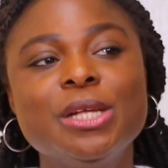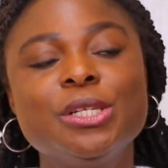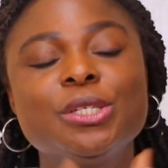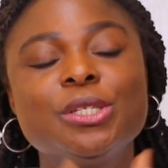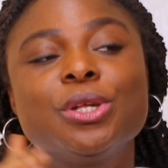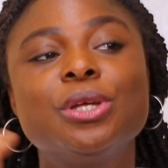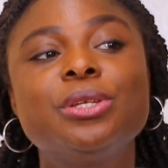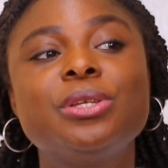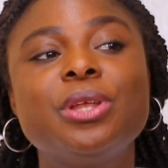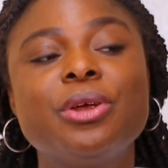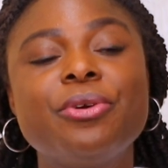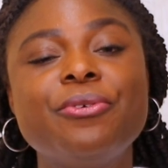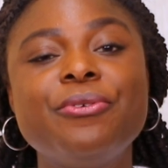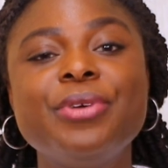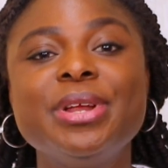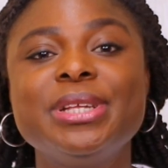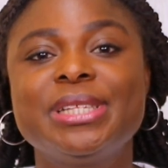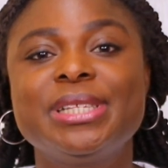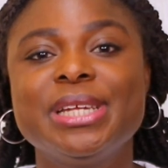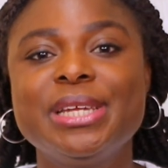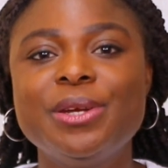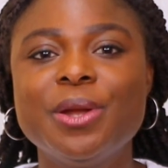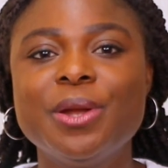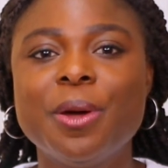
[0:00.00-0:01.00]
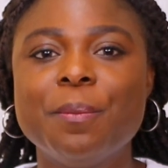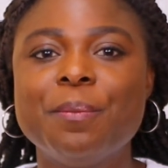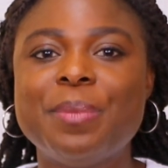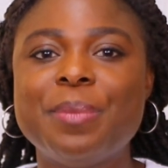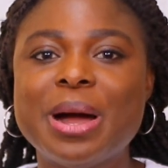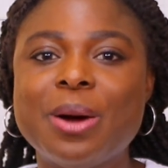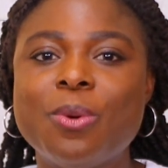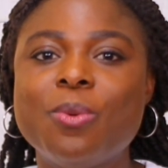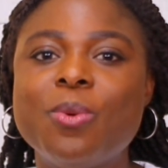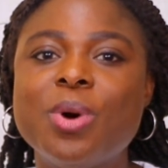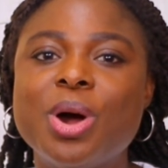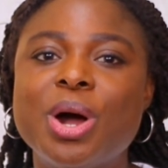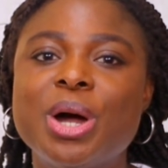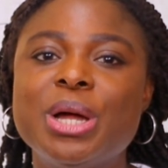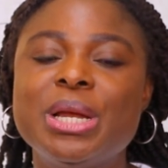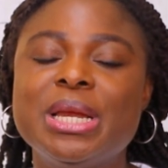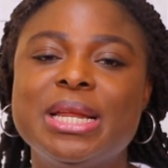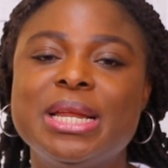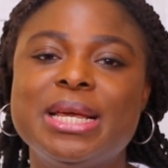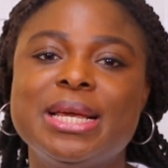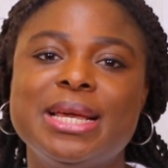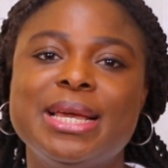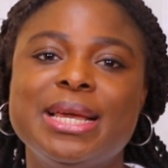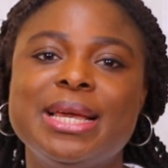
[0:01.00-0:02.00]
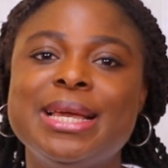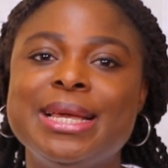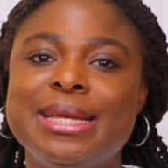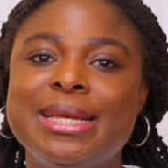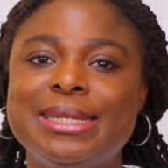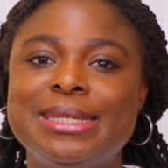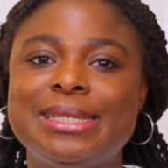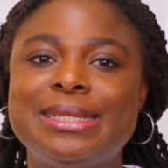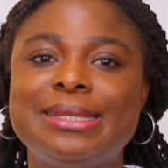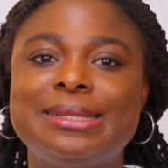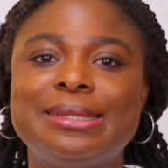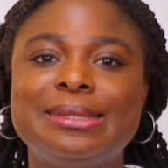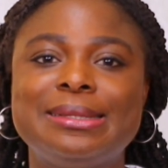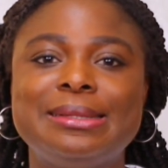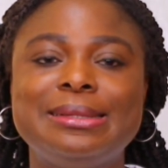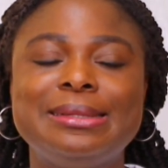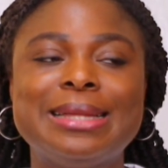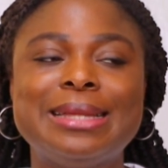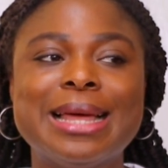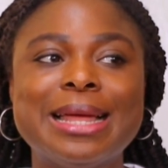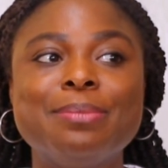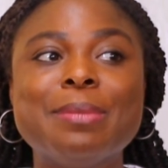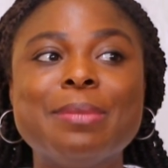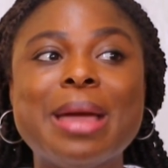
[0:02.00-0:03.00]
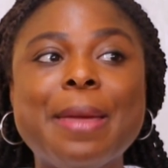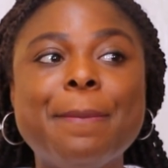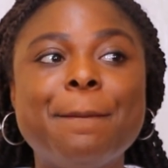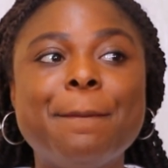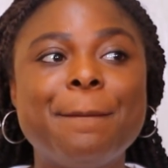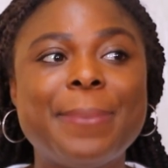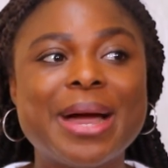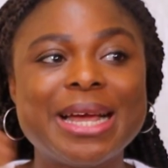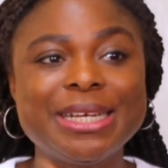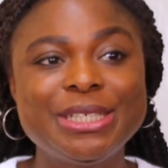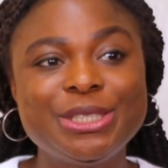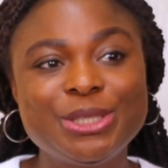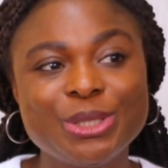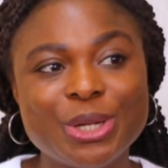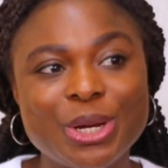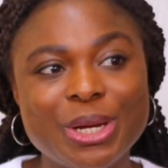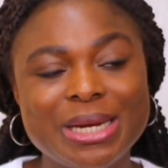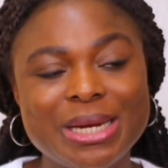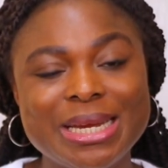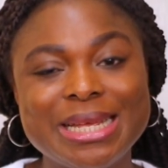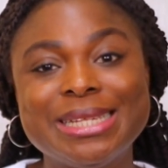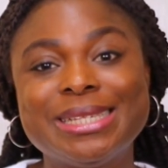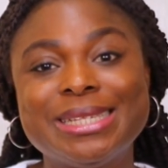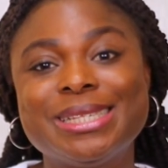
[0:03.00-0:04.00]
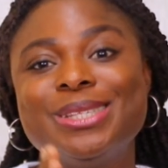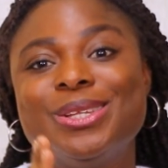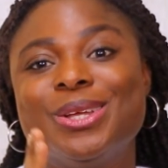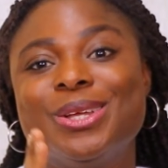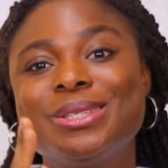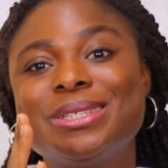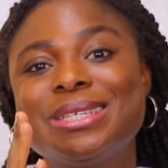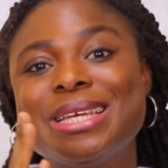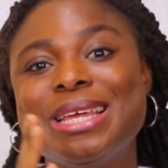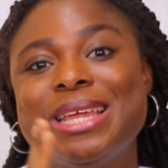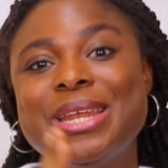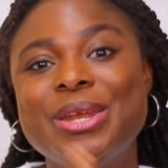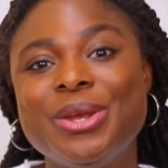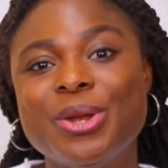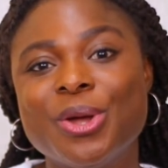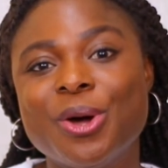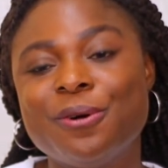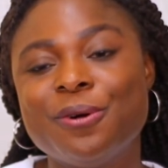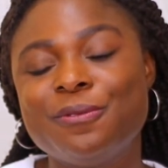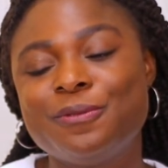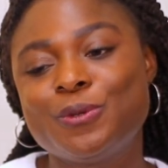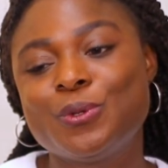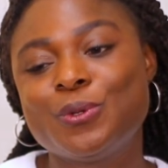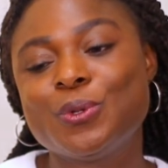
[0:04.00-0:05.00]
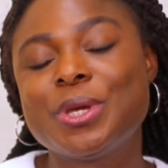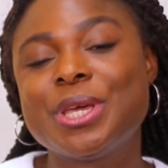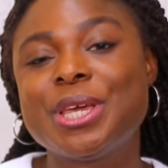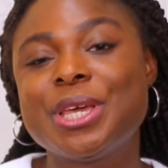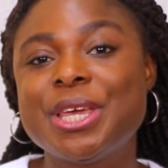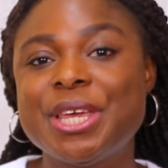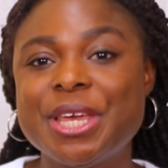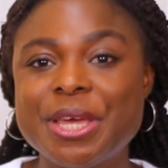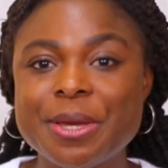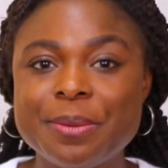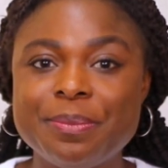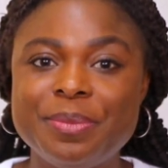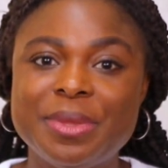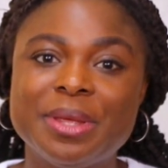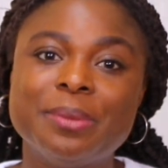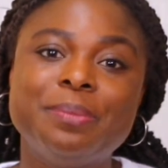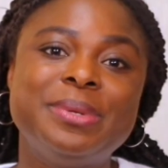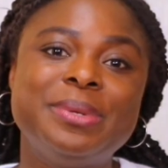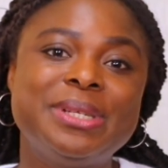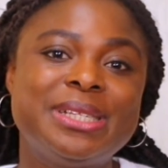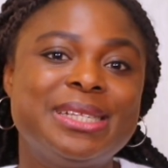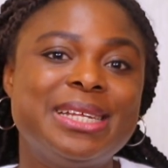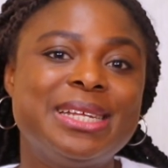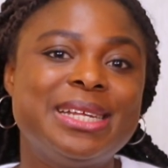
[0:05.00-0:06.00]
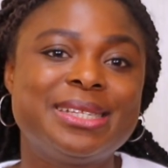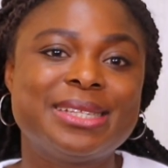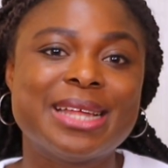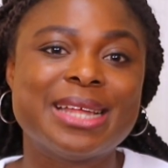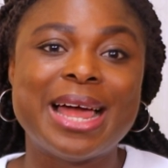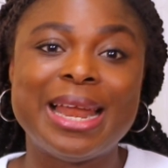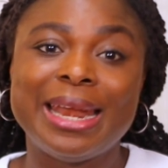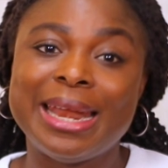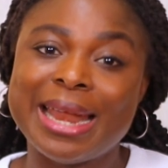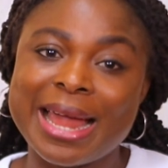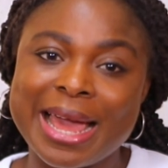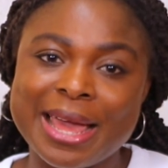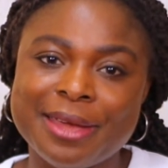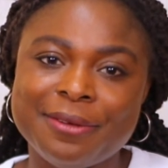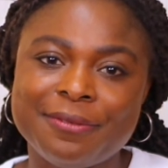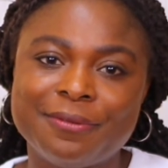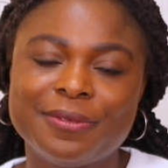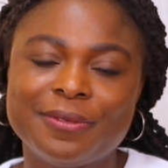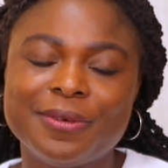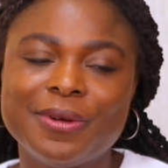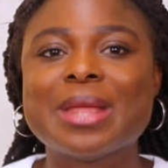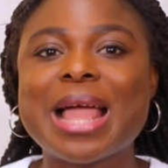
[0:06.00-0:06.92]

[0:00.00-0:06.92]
So the reason number one is that my passion is not enough to keep the business alive.